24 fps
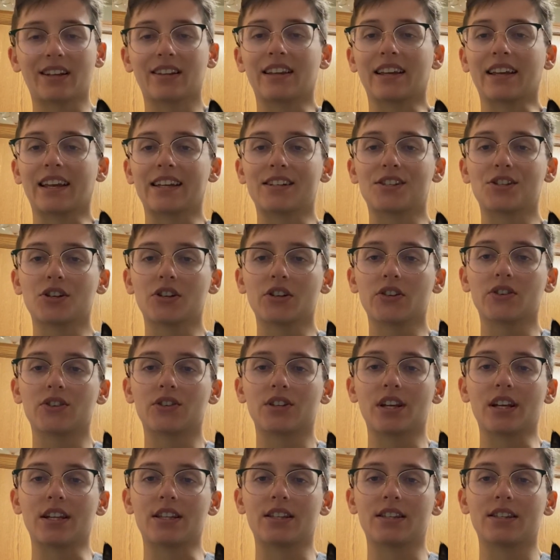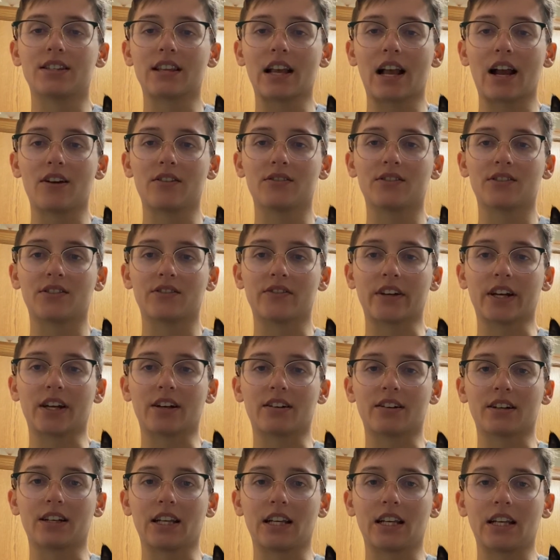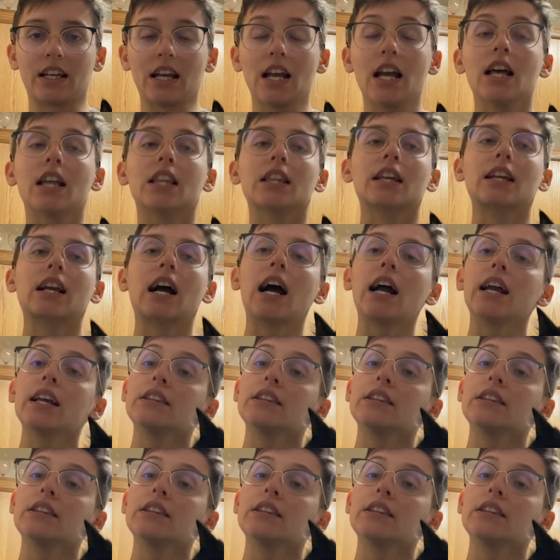Like, it just, it sounds very, like, I